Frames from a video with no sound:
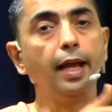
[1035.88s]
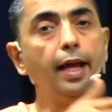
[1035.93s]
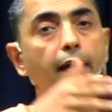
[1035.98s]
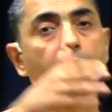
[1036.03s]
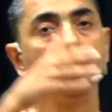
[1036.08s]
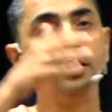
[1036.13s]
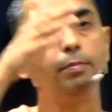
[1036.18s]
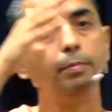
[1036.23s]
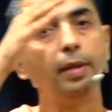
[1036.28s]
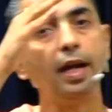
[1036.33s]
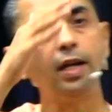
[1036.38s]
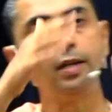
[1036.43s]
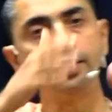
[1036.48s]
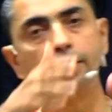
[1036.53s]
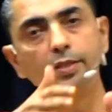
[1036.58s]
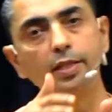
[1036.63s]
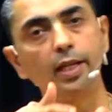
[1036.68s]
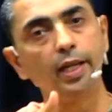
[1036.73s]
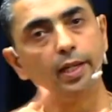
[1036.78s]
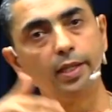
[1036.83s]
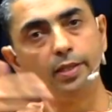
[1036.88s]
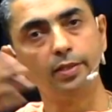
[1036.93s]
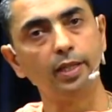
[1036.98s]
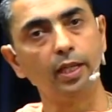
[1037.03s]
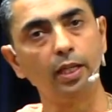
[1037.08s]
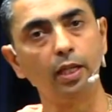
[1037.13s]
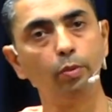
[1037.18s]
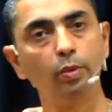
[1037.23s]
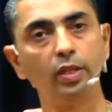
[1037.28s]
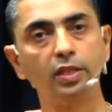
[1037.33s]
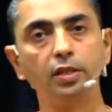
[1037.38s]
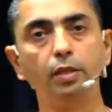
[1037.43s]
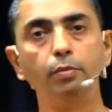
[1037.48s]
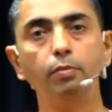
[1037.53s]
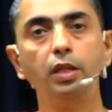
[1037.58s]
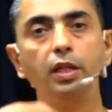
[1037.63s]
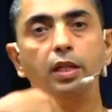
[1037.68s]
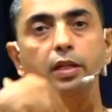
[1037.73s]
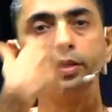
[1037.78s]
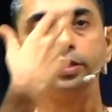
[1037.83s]
And bad desire is anyway
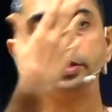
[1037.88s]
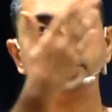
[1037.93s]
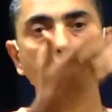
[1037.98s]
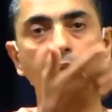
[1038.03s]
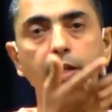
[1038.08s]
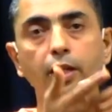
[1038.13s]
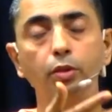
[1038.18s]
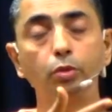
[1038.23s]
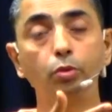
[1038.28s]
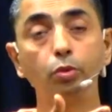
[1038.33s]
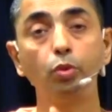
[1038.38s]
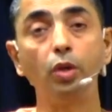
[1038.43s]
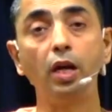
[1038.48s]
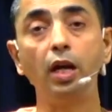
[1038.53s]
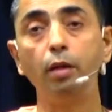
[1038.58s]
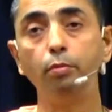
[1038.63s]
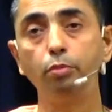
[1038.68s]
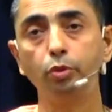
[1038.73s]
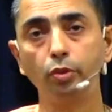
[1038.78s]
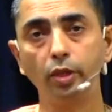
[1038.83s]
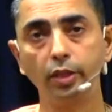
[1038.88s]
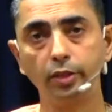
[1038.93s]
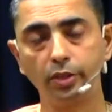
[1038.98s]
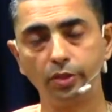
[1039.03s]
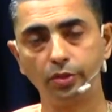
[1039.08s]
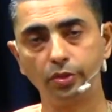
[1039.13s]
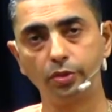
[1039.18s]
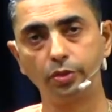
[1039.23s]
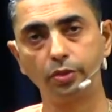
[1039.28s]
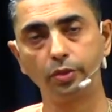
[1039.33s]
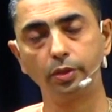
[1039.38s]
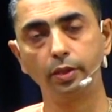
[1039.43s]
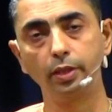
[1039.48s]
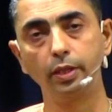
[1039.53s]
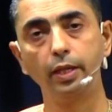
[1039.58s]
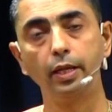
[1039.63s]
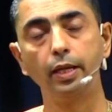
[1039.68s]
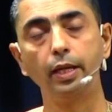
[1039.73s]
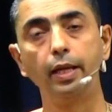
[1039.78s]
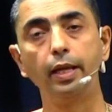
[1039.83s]
somebody desiring to do harm to others.
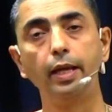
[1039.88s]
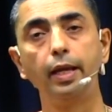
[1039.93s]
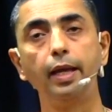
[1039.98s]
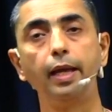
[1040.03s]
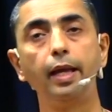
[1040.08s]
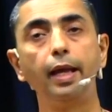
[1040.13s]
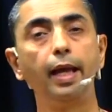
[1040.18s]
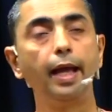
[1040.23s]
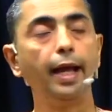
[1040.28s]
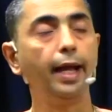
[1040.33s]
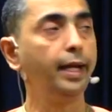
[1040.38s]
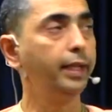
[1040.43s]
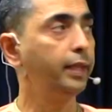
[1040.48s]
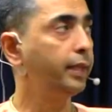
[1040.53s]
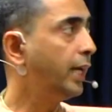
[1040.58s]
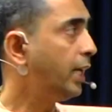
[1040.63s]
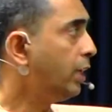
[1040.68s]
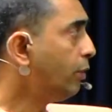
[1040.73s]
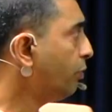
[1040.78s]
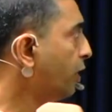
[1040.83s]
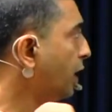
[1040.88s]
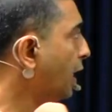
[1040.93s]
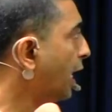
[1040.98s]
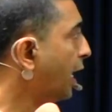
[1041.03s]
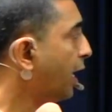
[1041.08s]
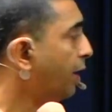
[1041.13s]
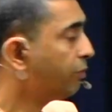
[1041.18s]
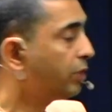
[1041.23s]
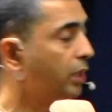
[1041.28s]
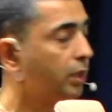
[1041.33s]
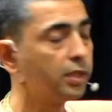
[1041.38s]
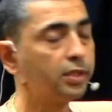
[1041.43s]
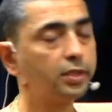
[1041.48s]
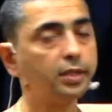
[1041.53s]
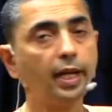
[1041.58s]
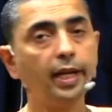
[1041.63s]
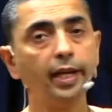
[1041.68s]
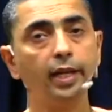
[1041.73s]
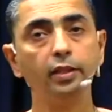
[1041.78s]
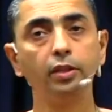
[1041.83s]
And then we have the
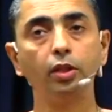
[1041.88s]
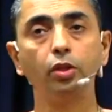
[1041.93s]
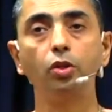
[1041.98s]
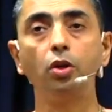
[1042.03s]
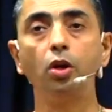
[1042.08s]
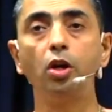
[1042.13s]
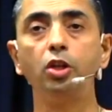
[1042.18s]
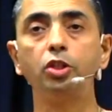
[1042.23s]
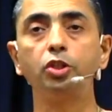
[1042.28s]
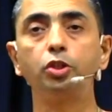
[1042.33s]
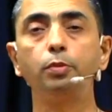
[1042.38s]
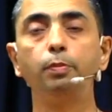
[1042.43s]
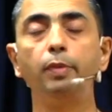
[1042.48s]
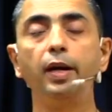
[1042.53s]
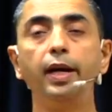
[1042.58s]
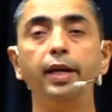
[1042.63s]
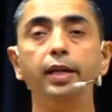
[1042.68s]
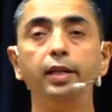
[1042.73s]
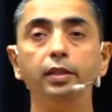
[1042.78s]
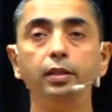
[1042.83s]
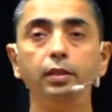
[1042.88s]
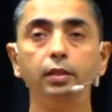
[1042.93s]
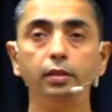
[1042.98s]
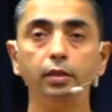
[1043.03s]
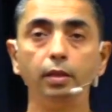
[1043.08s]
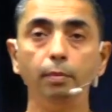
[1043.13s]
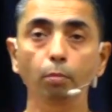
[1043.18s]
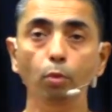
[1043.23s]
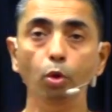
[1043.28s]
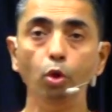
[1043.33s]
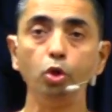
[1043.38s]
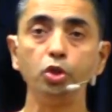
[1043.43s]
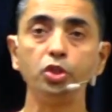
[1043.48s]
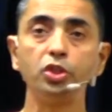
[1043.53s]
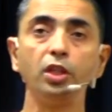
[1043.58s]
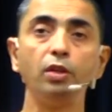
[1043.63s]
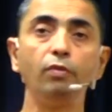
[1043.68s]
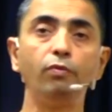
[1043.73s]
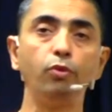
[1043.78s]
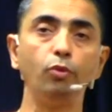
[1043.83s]
desire, the caused by the
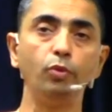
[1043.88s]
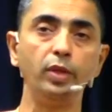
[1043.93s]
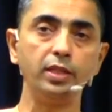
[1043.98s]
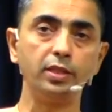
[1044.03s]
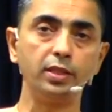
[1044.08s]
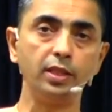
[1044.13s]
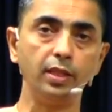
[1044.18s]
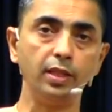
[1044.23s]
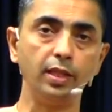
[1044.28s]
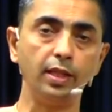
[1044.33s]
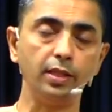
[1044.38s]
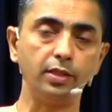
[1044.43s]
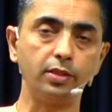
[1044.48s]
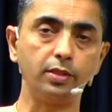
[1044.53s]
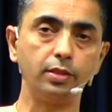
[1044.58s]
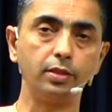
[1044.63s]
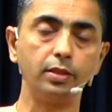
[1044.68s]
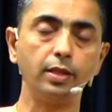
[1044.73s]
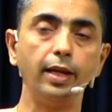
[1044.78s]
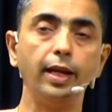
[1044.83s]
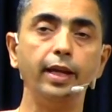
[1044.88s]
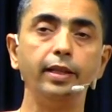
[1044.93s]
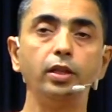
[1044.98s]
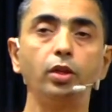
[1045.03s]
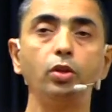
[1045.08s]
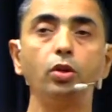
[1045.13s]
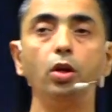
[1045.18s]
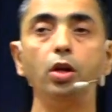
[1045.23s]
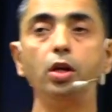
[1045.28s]
modes influencing us. And the